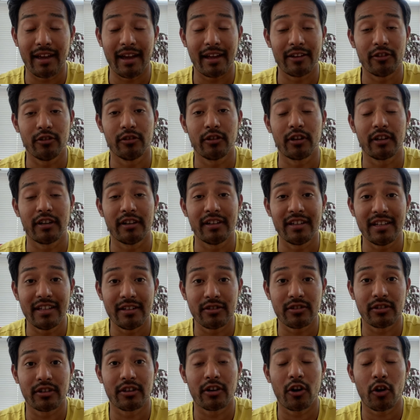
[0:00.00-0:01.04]
and you're going to need
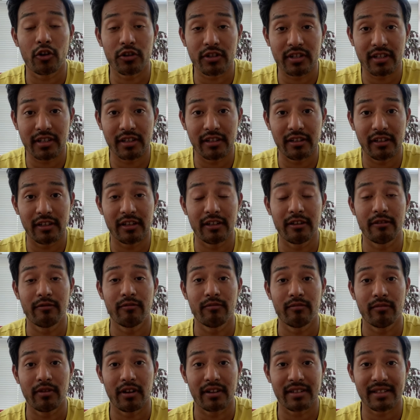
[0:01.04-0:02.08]
to constantly
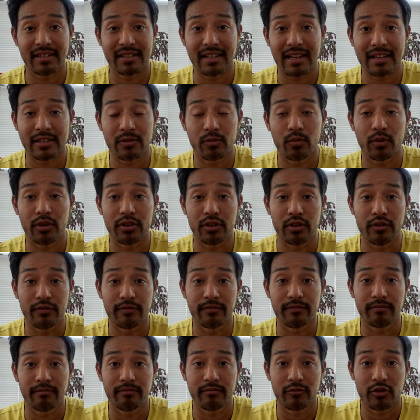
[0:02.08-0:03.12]
assess what you've
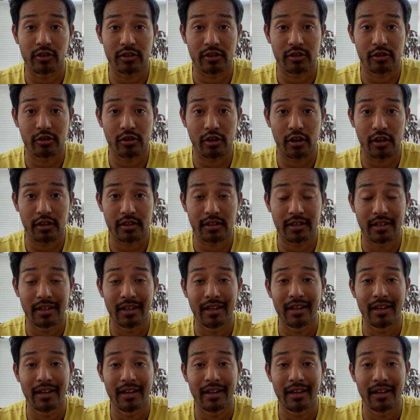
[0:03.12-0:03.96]
just shot